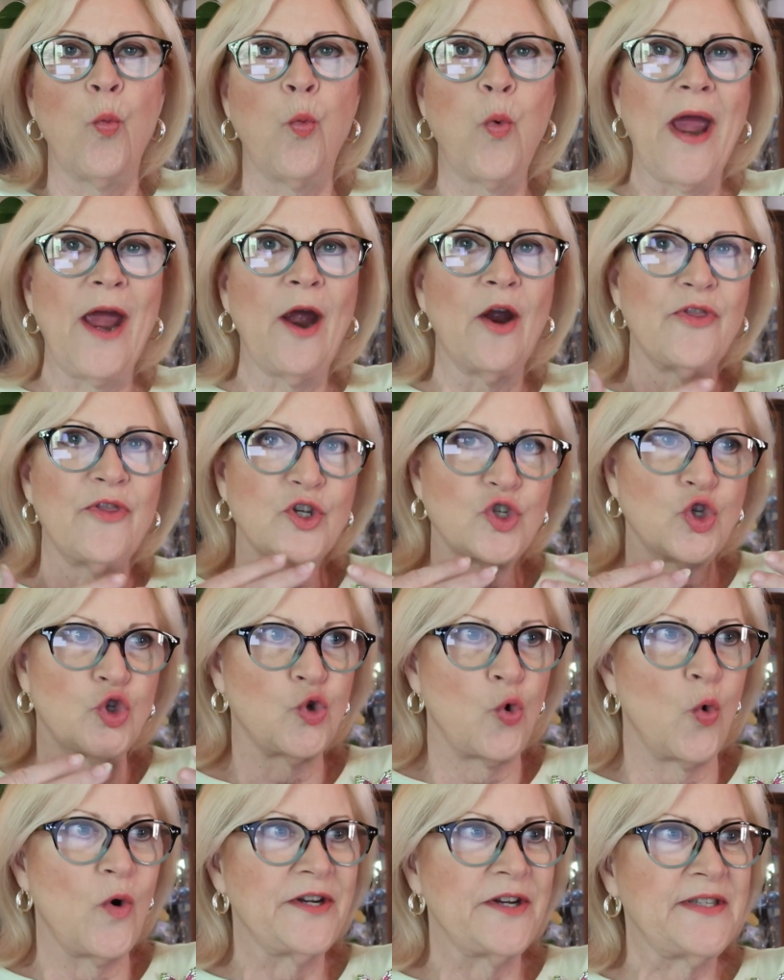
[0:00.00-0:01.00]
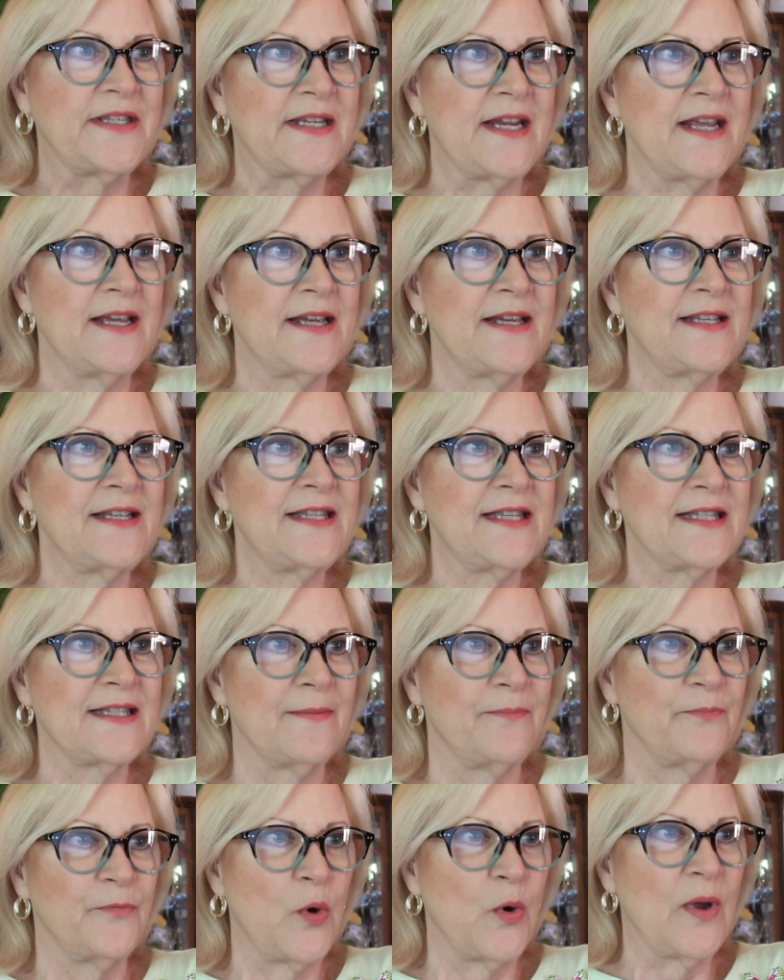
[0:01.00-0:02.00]
where the source is,
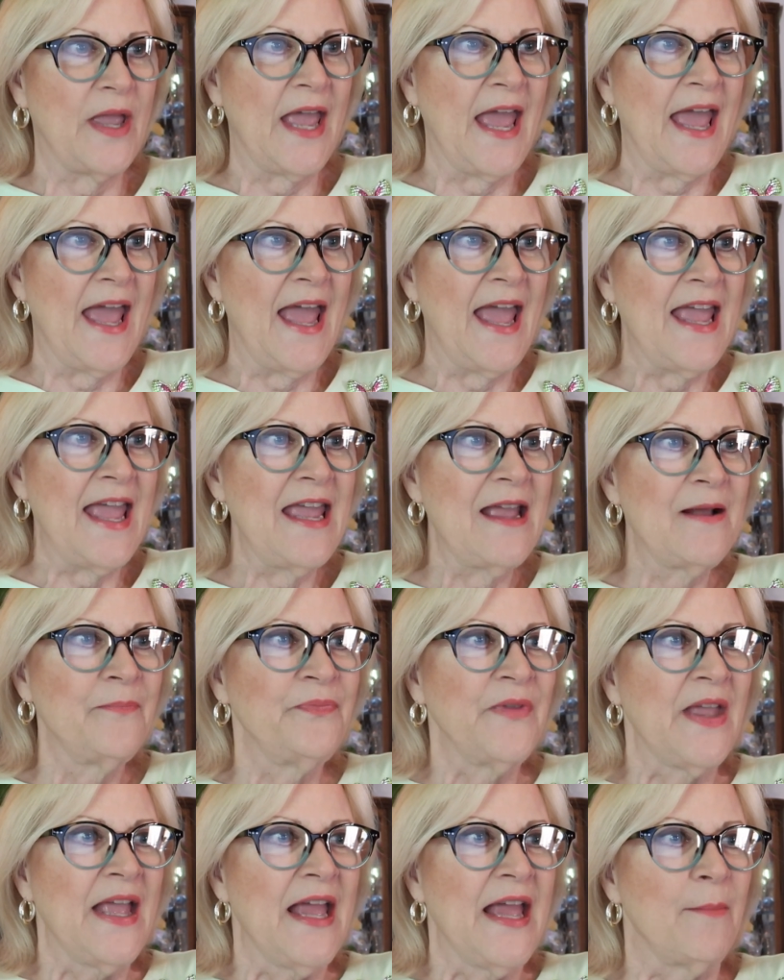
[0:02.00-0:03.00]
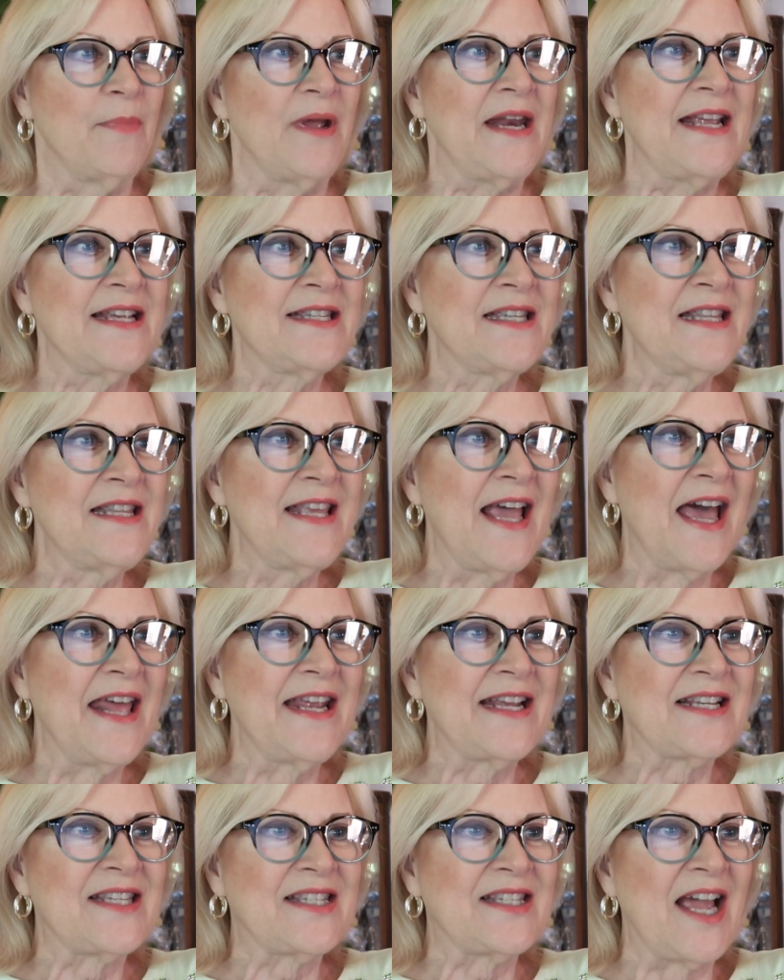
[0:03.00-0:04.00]
okay? But isn't that
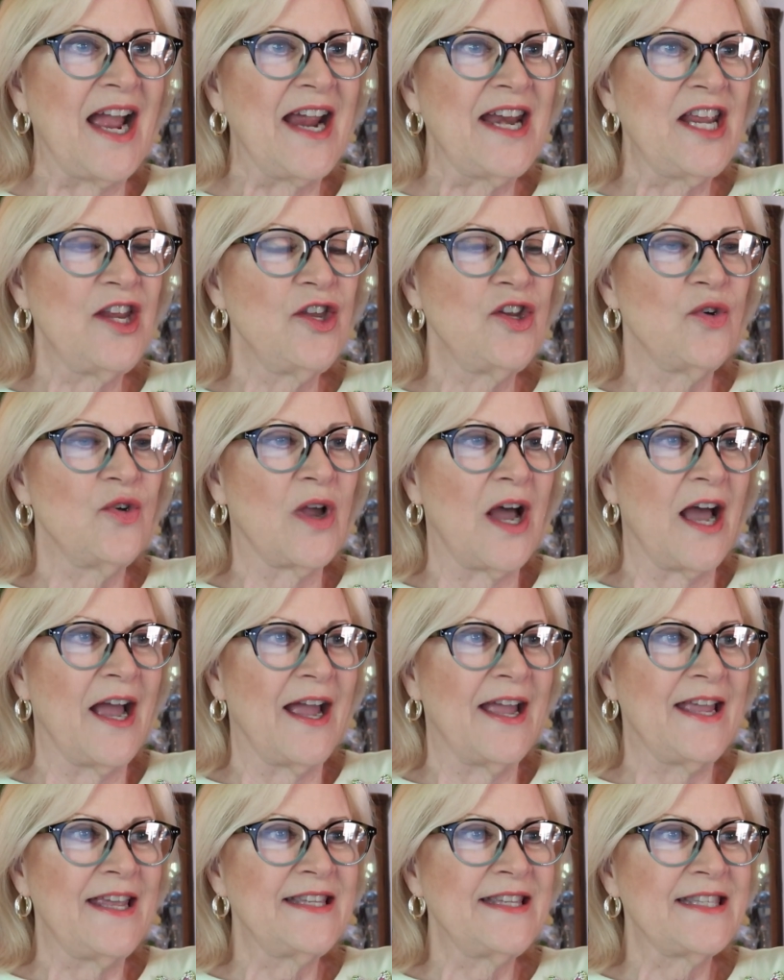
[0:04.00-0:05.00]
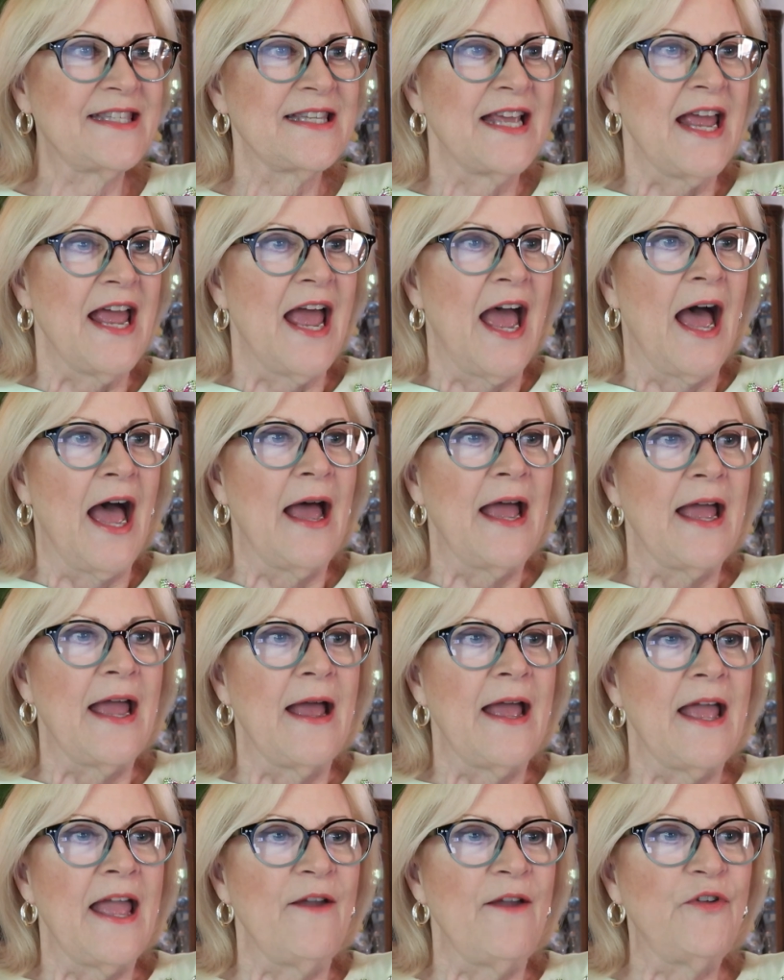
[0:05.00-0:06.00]
exciting, you guys?
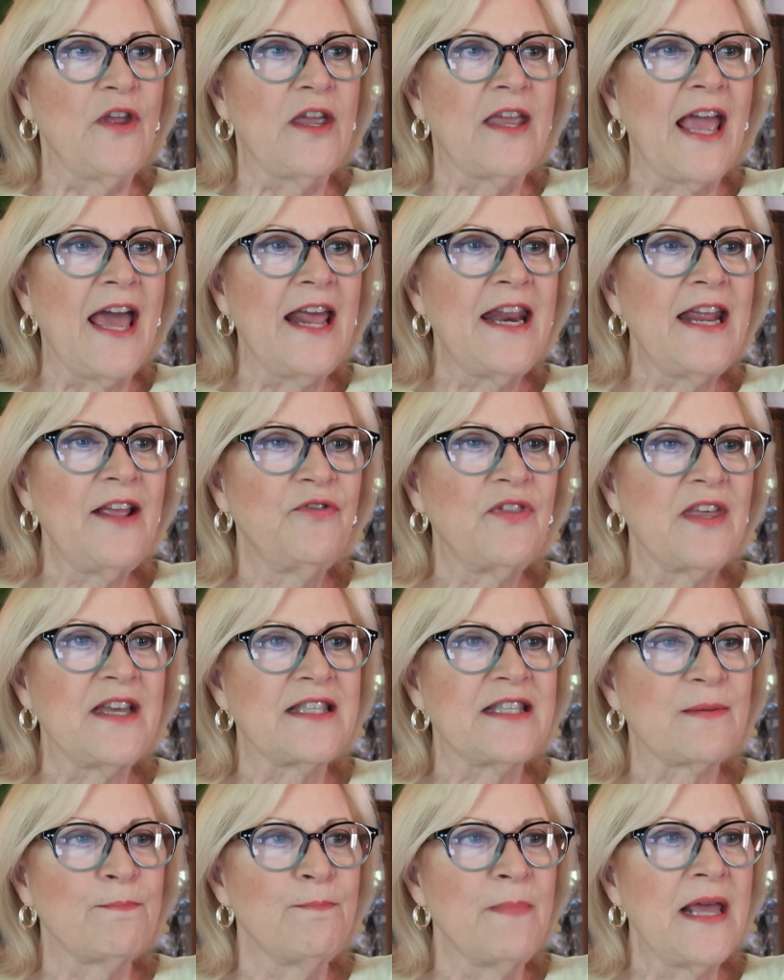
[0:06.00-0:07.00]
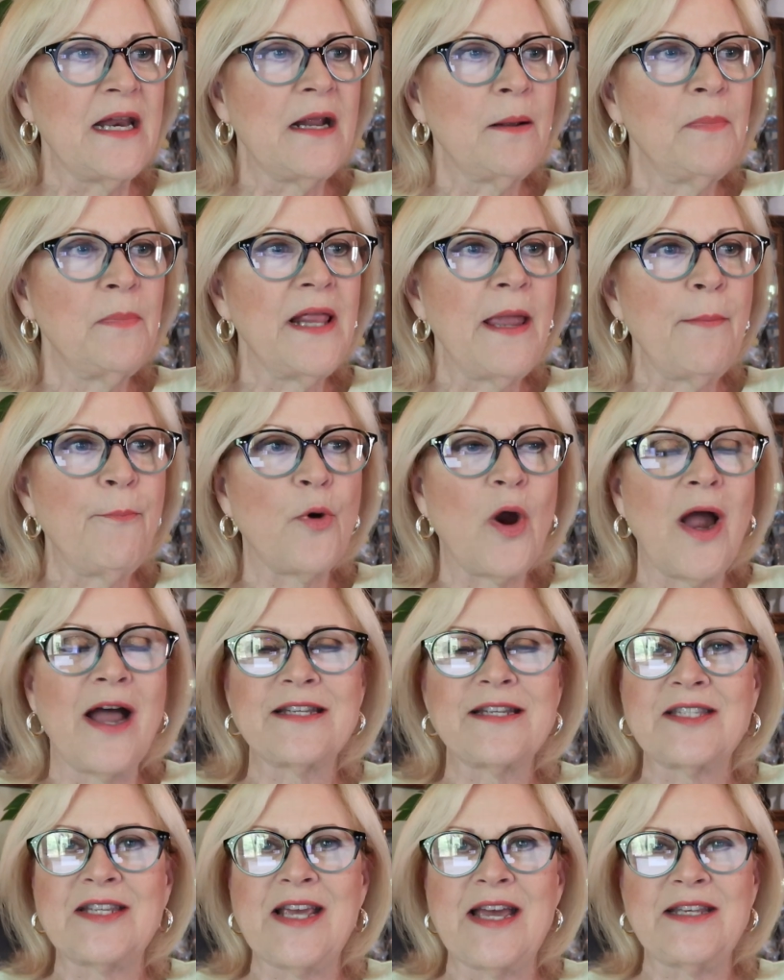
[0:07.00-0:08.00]
If you get it that's minimally
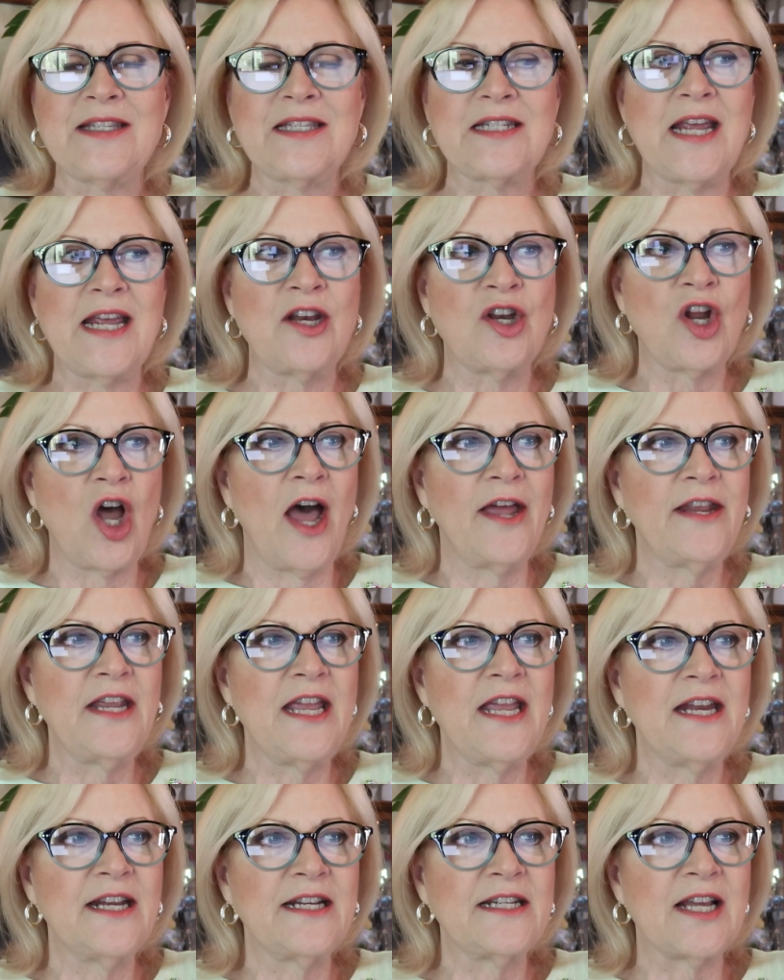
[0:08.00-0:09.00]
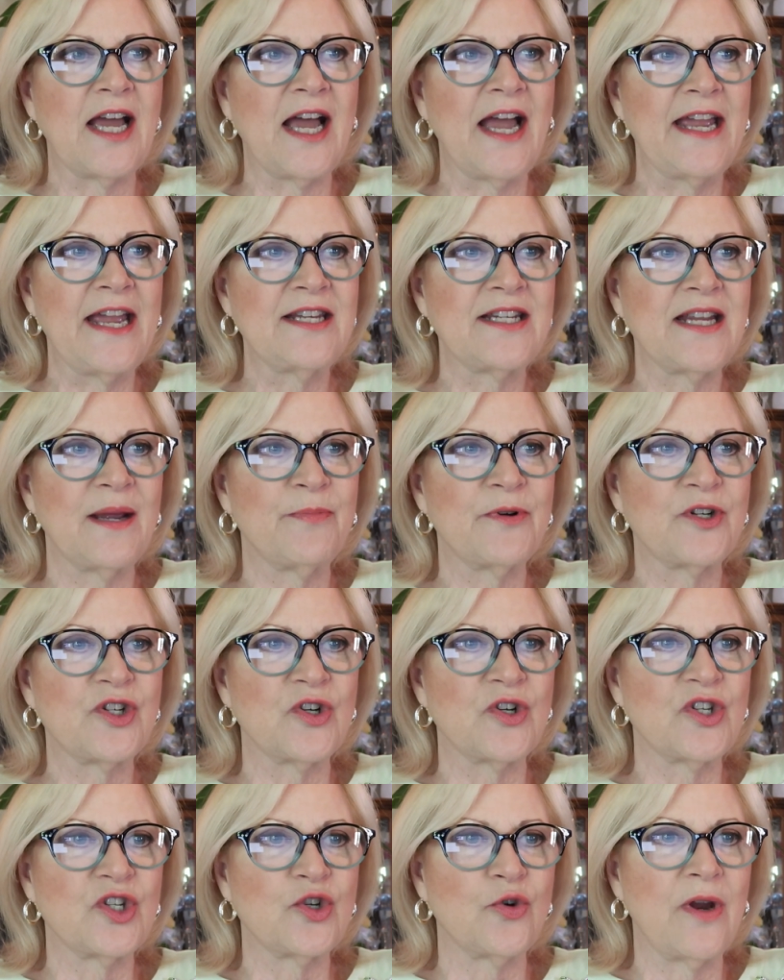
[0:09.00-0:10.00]
processed and not heated to high
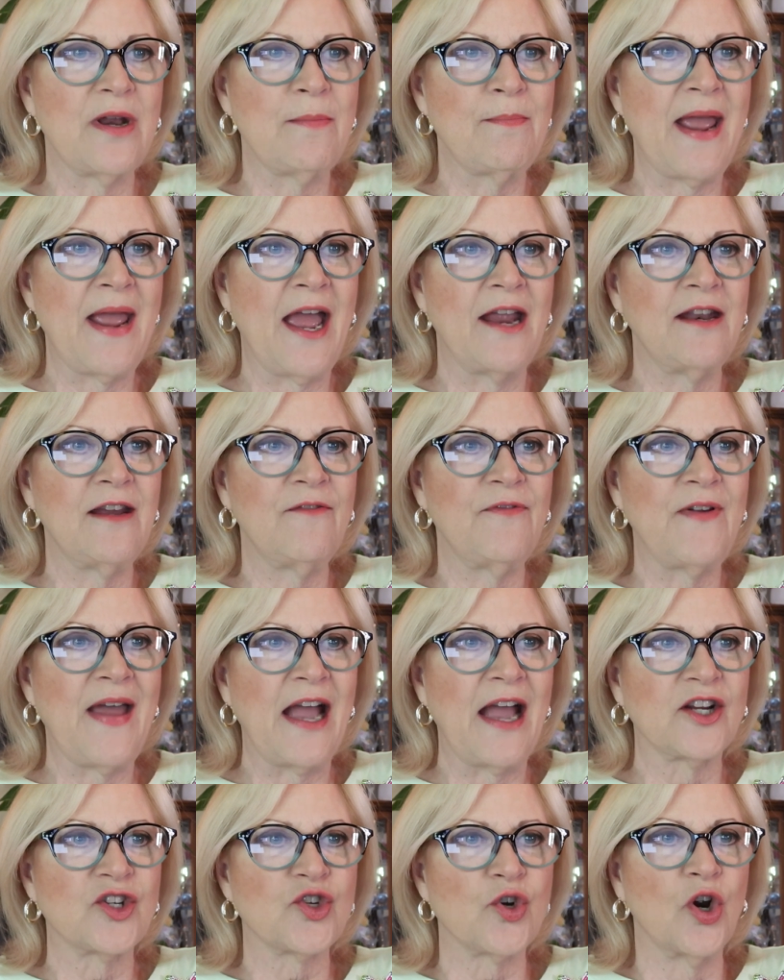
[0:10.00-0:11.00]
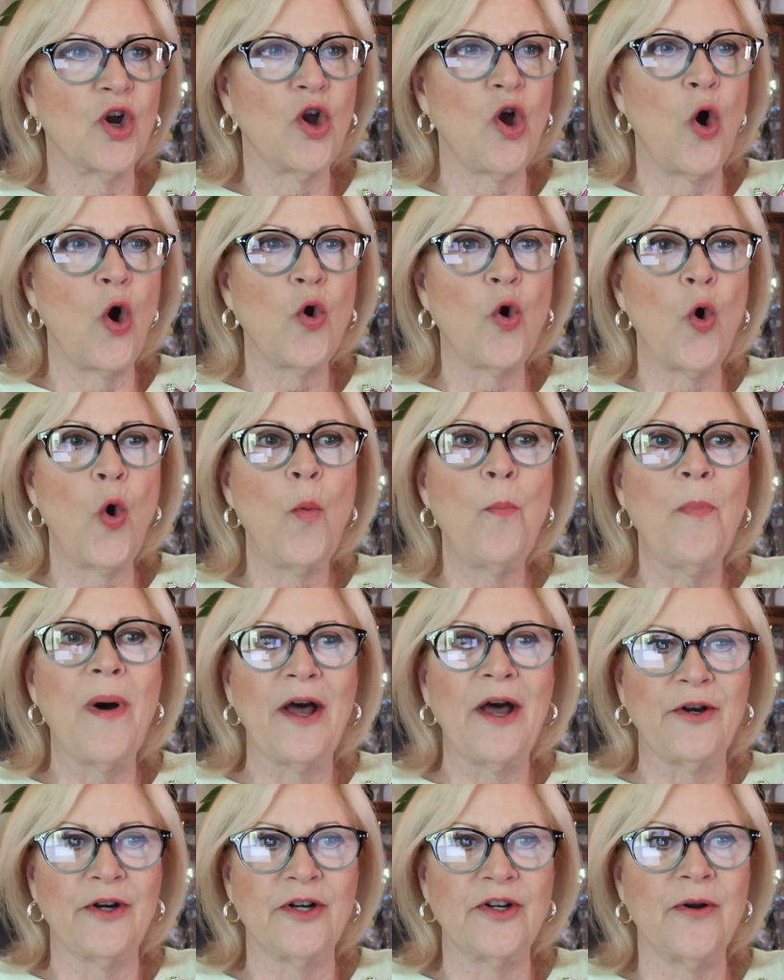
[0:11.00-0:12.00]
temperatures during manufacture, cocoa
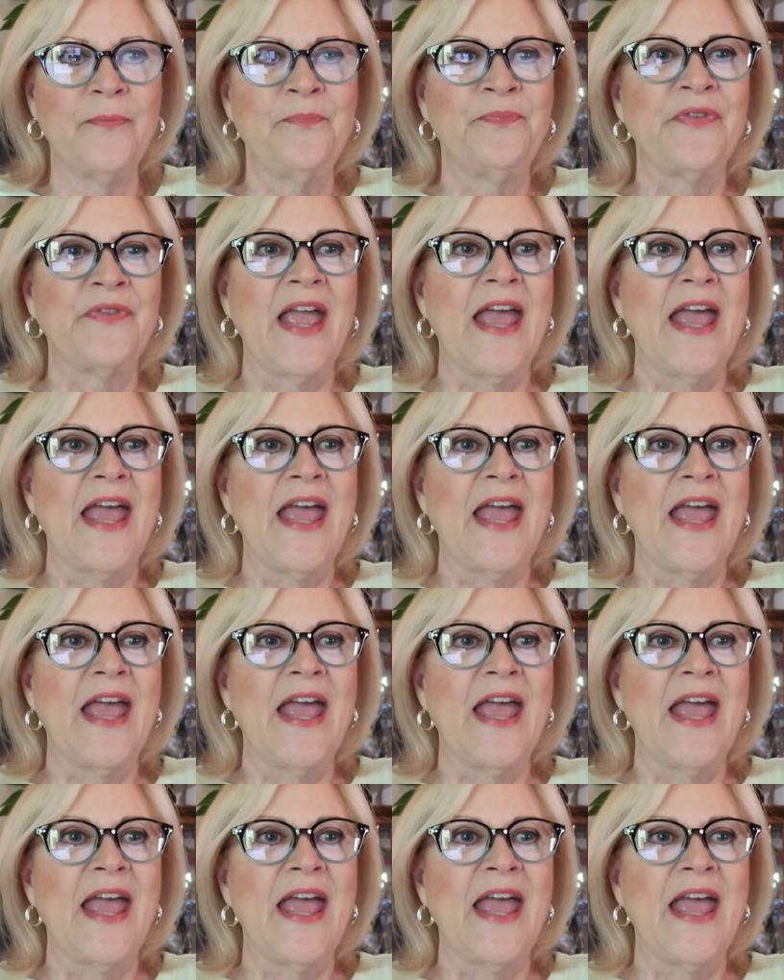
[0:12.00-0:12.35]
butter